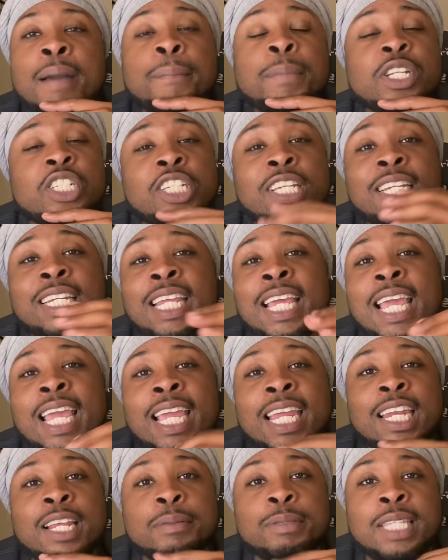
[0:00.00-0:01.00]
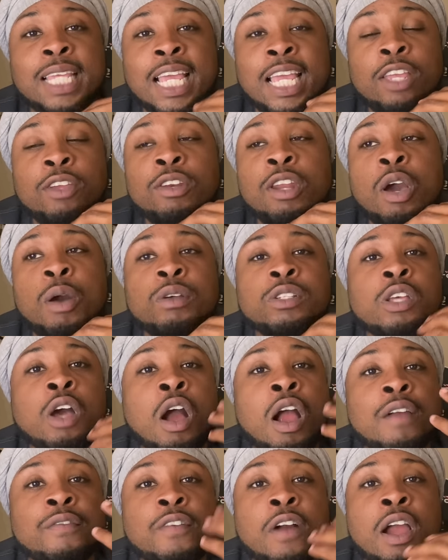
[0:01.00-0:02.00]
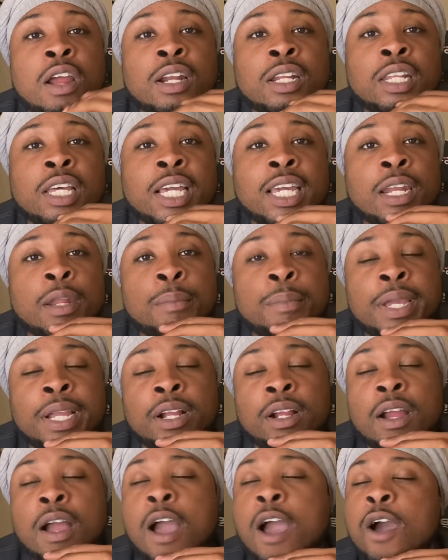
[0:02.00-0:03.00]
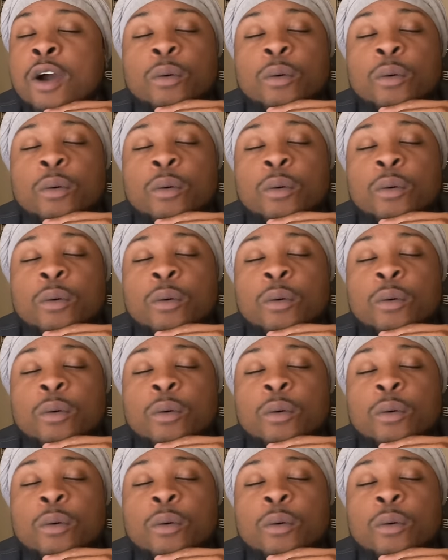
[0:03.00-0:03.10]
But she did end up saying, you know, it's hard for her to look in the mirror,